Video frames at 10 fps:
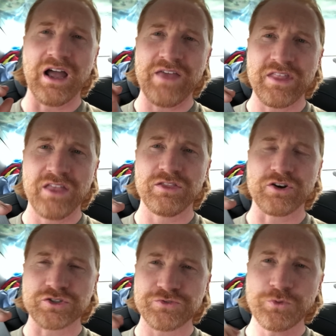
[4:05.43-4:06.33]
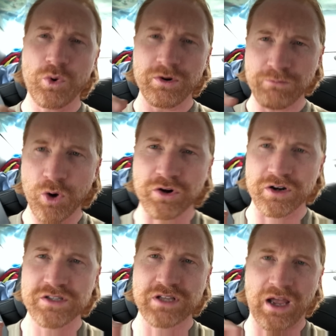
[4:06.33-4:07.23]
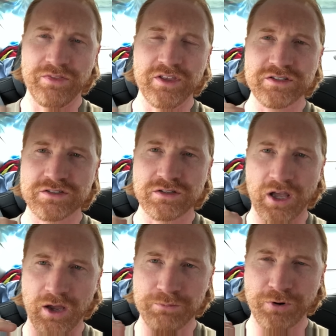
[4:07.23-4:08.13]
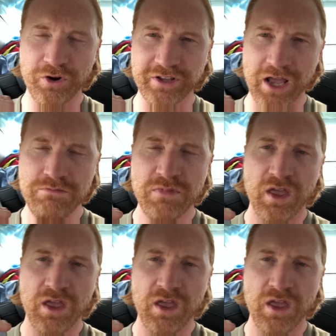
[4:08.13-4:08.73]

And then there's four motors on this prototype